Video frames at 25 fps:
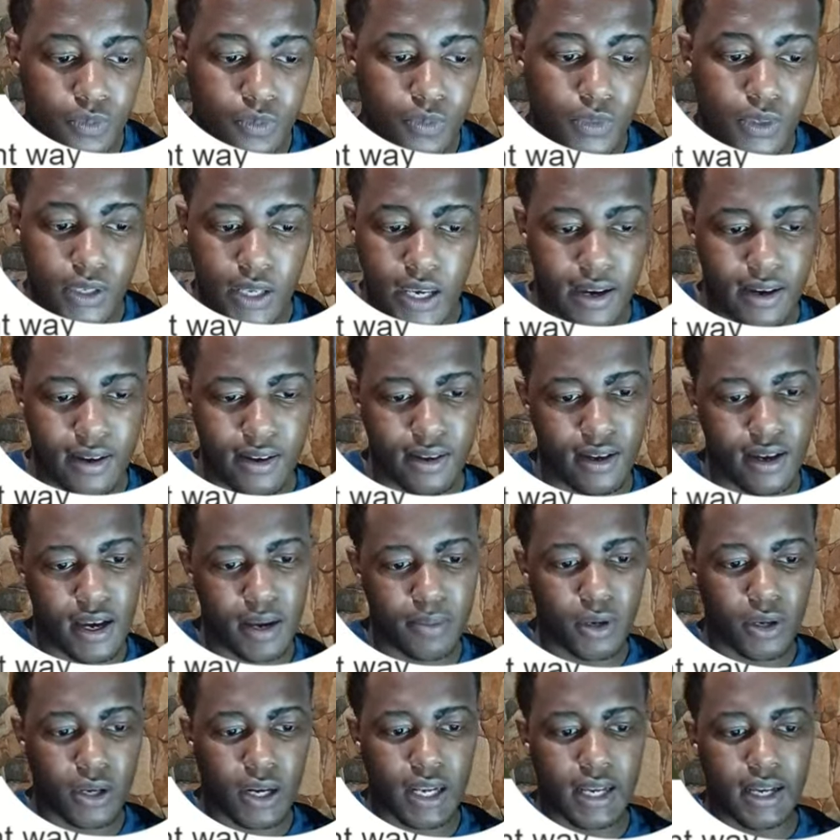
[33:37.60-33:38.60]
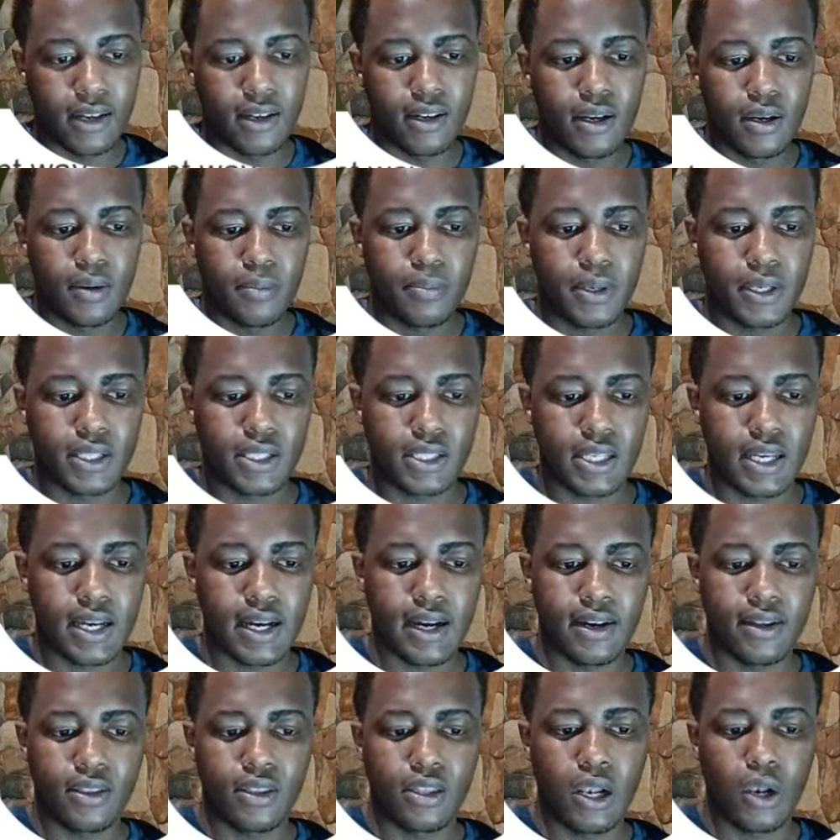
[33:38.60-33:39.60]
Yeah, I'm not clear. But yeah,
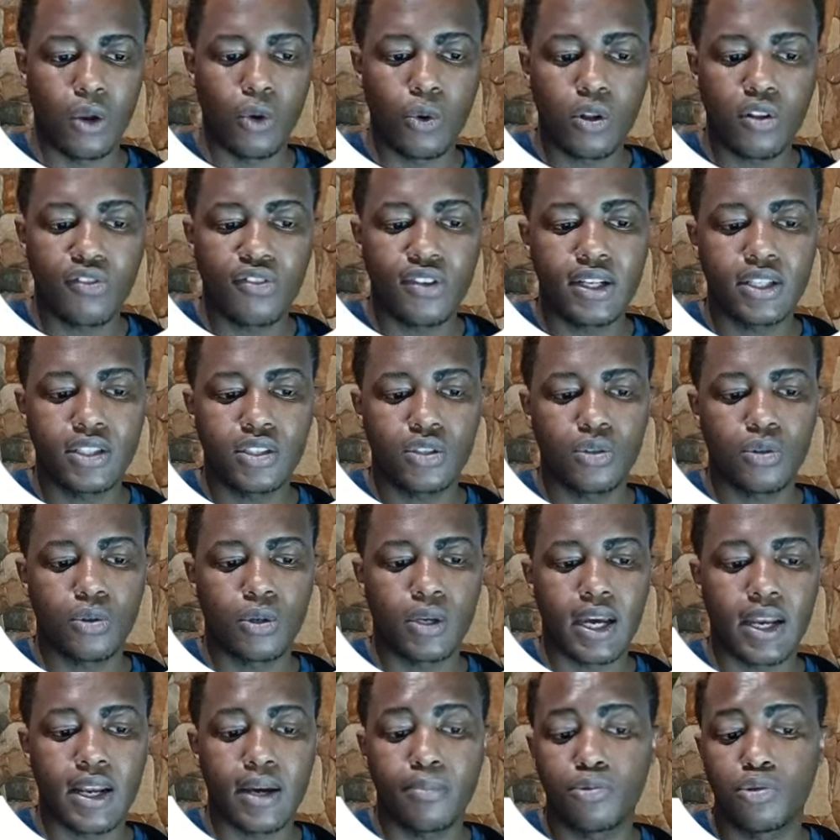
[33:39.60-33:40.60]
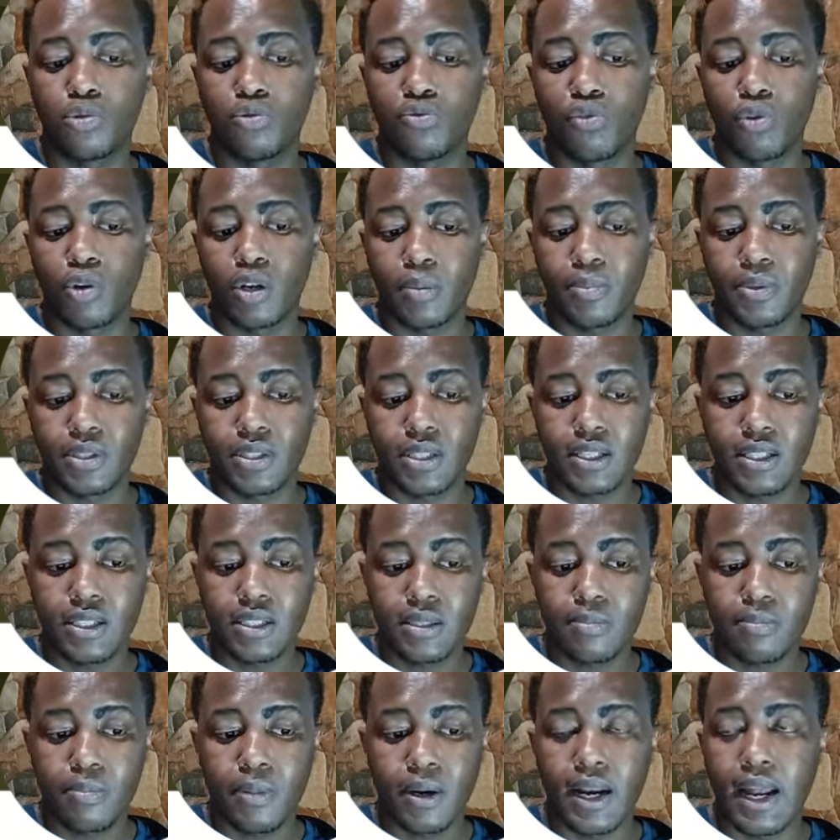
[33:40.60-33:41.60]
the local flights, you get up to 40%,
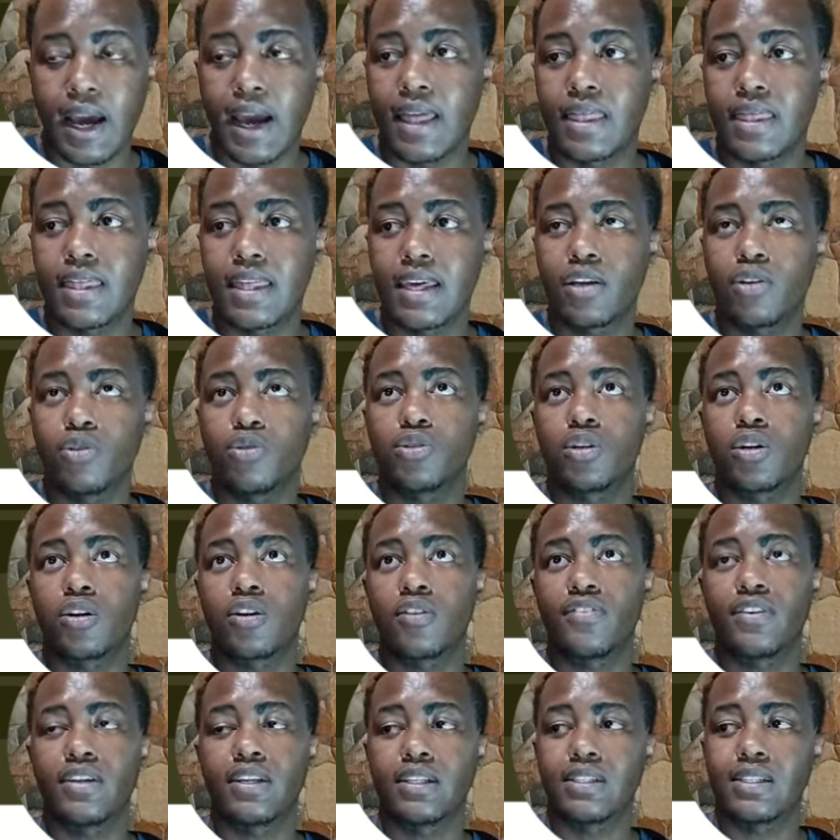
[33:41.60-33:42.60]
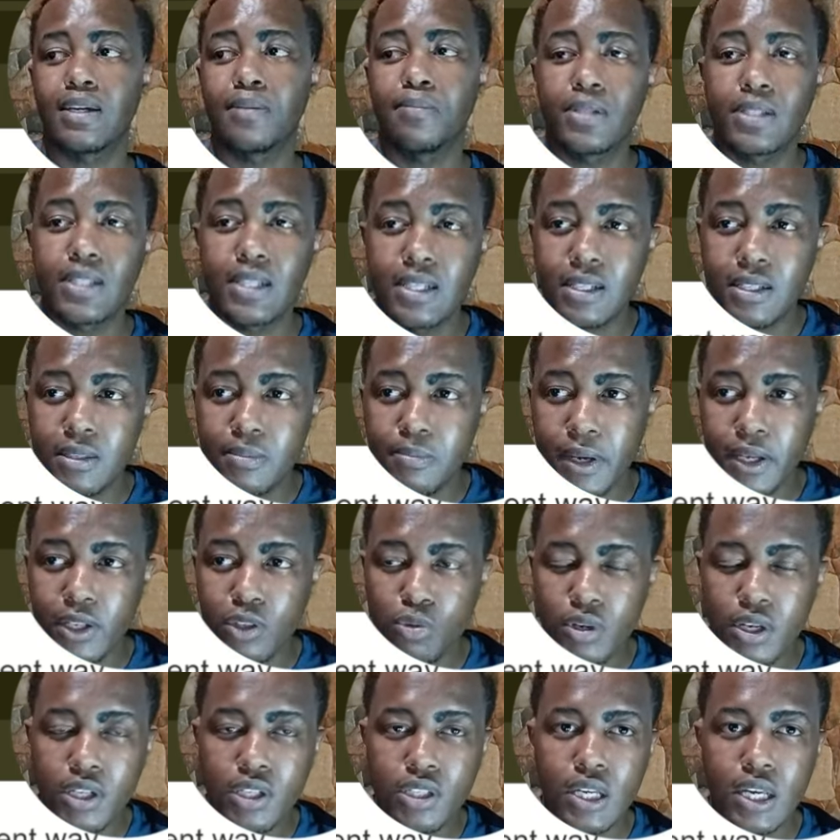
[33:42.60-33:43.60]
but I think you start off at a 10% base
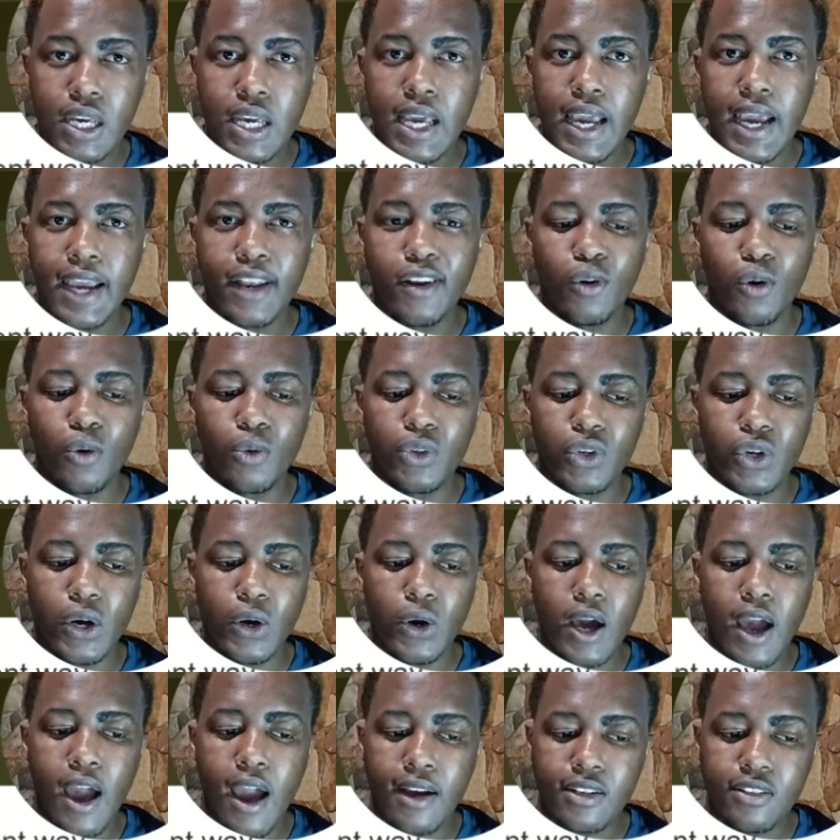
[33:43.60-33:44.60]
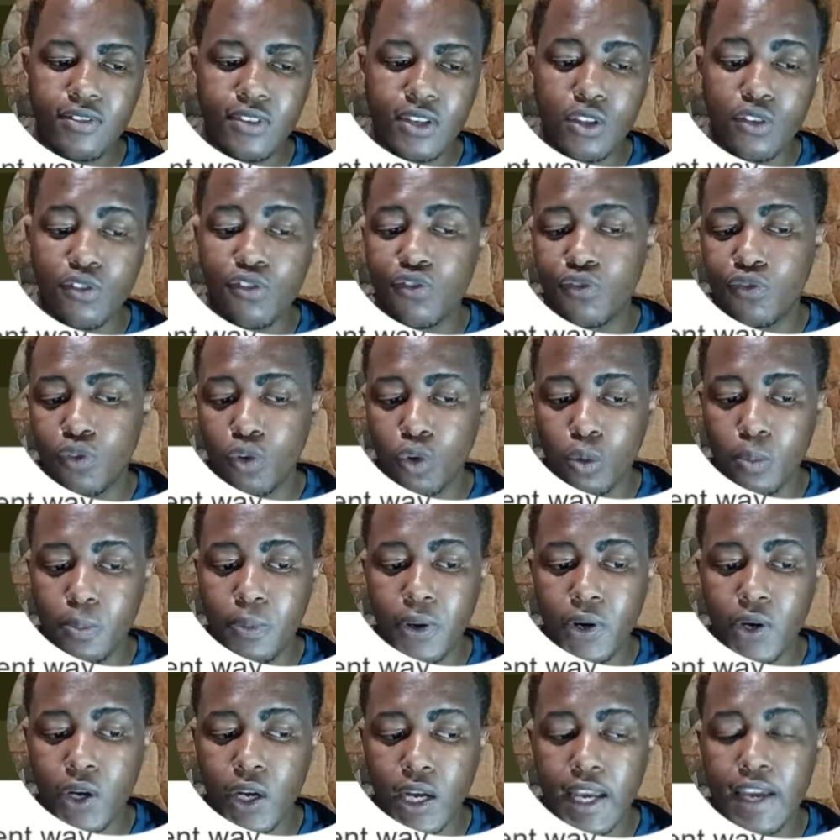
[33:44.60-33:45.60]
rate, and you only activate the full
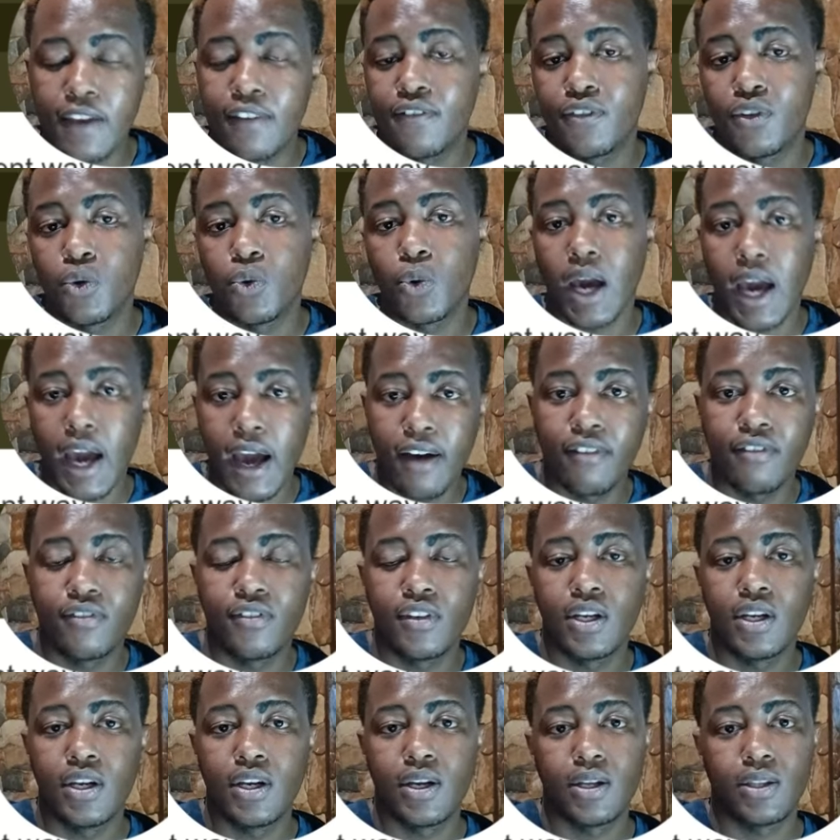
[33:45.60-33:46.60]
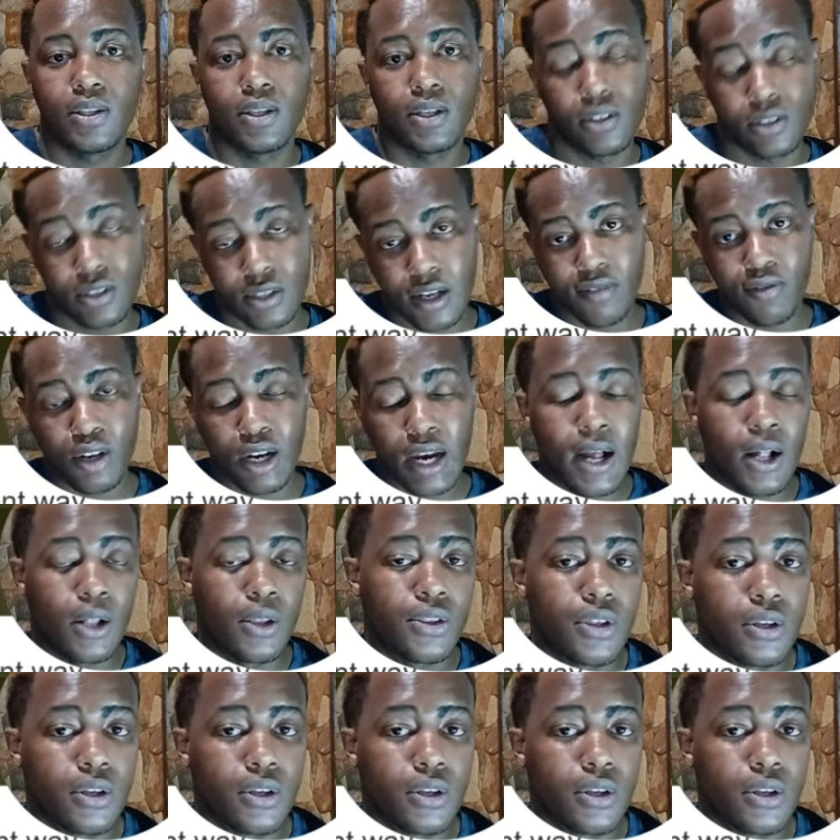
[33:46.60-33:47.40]
perk if you have the Discovery Health.